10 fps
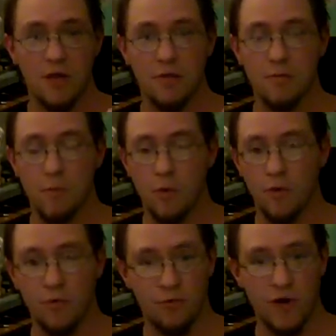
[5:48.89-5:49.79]
the
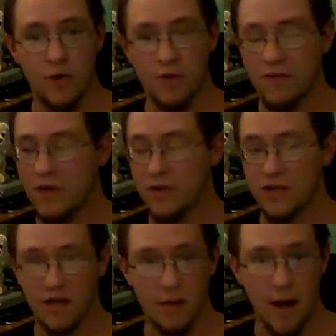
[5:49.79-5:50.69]
more frequent videos
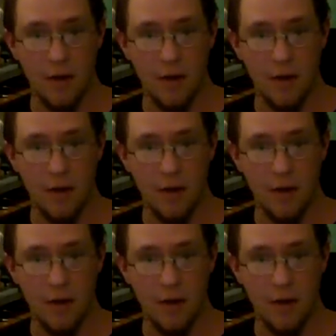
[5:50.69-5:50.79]
can come